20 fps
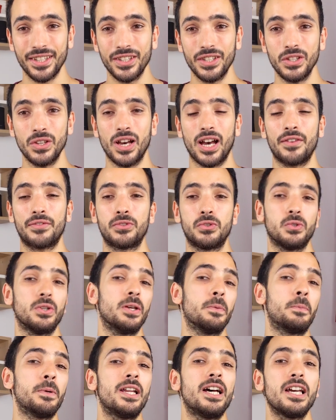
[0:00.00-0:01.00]
You have
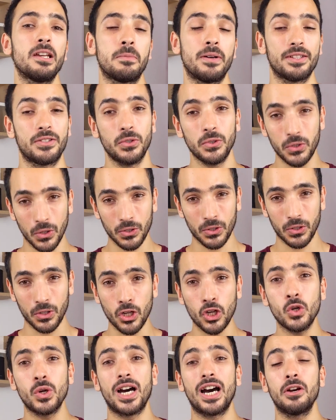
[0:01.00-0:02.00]
to apply, but you don't
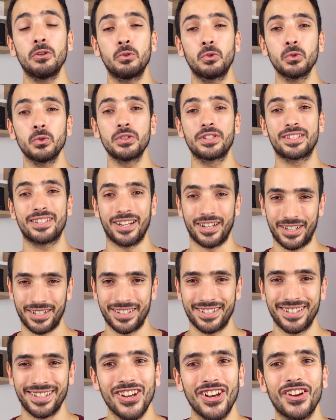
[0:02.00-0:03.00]
know how to start.
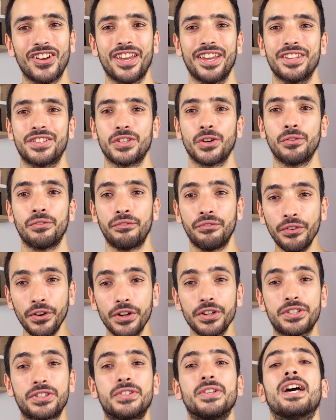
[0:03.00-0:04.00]
Okay, so
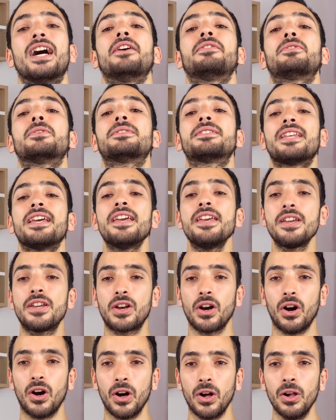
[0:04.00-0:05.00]
first you have to take
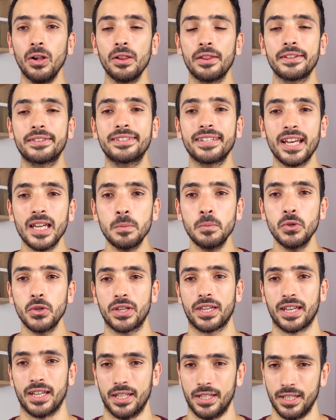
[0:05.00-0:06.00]
all the time you
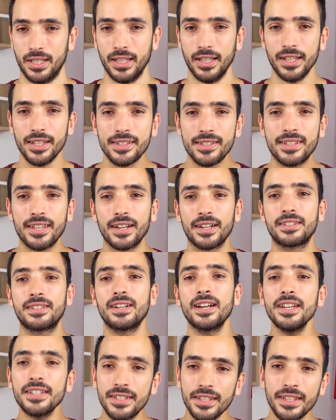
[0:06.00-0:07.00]
can. Start
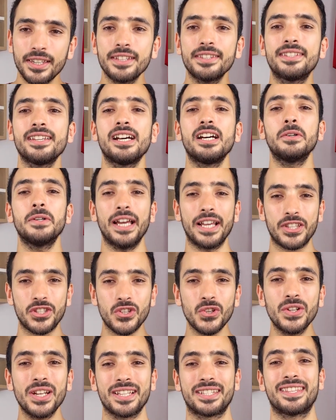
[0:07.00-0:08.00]
writing it down as
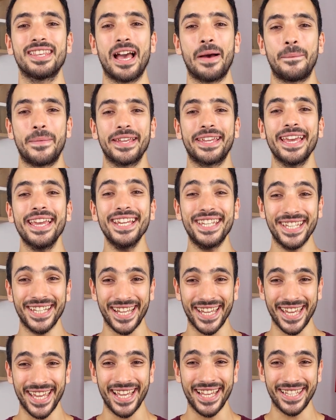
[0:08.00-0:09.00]
soon as the application
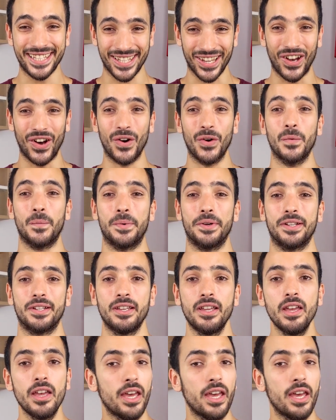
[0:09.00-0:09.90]
is open.